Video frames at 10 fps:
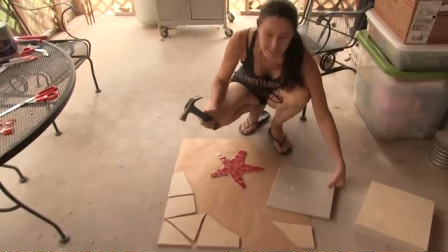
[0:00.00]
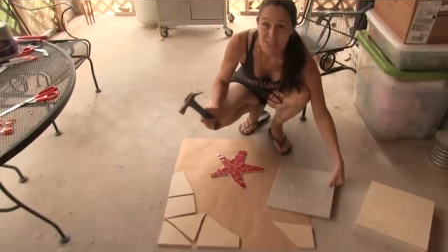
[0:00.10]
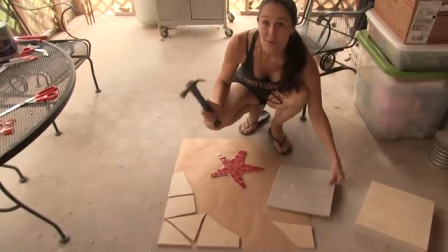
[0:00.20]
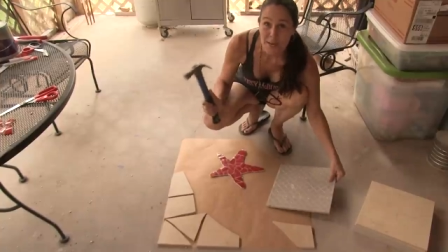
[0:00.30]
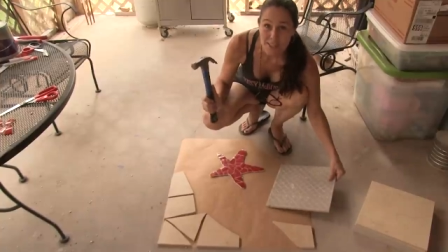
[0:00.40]

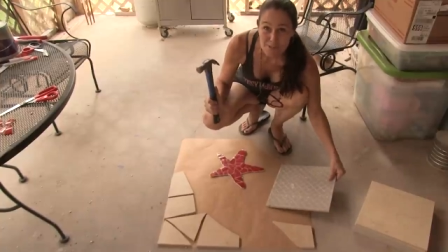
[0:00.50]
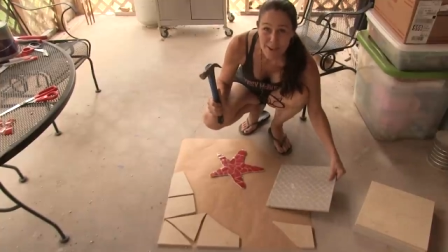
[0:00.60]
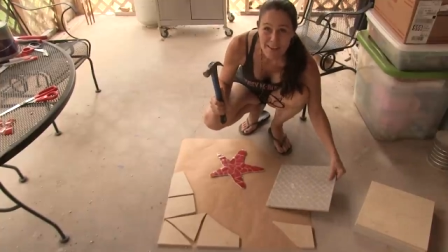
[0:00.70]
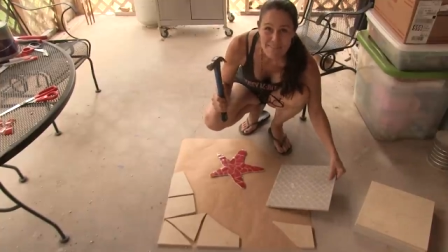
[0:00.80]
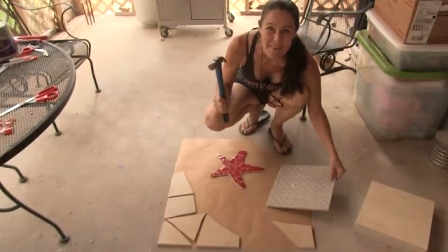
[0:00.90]
So here's
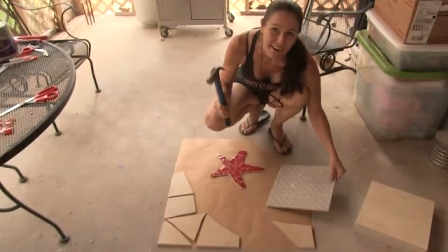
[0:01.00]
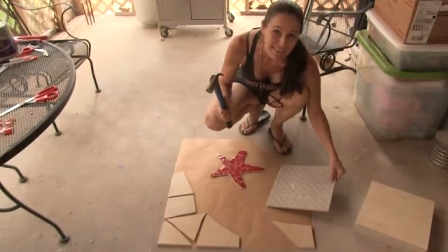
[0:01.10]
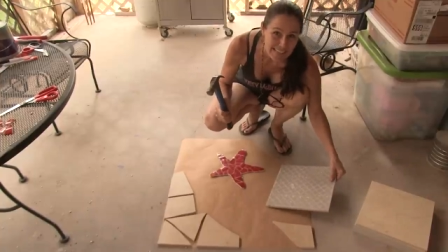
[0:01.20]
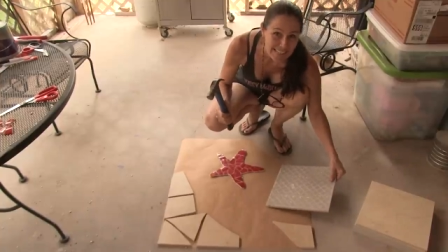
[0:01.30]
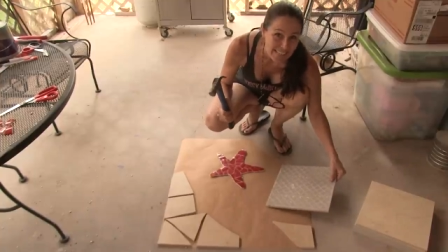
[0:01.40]
my
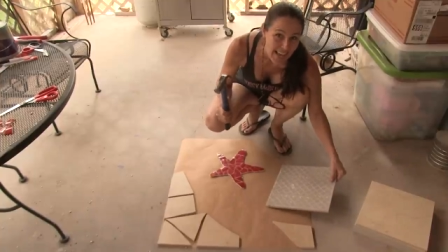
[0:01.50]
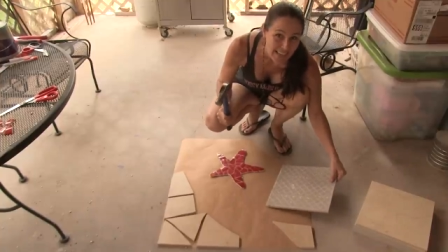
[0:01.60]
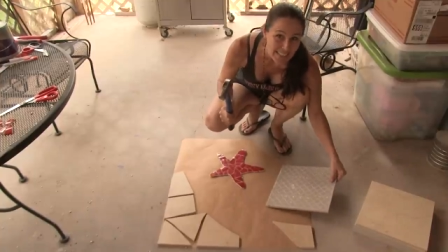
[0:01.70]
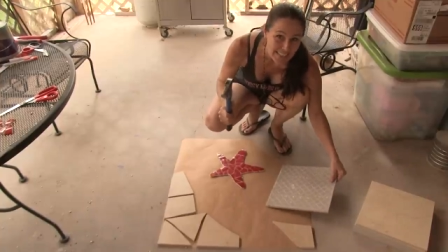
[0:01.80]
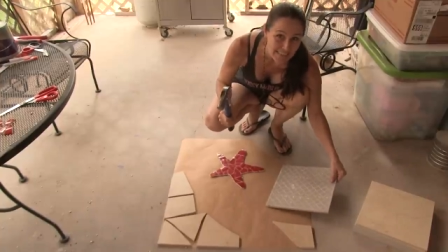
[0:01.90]
very
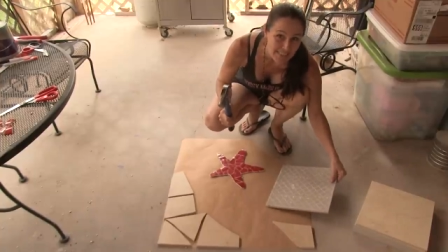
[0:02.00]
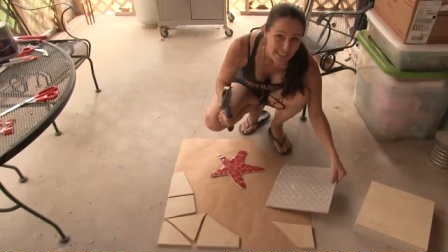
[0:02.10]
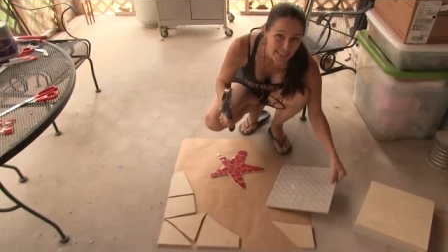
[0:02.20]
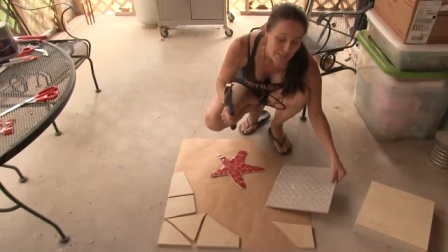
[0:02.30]
scientific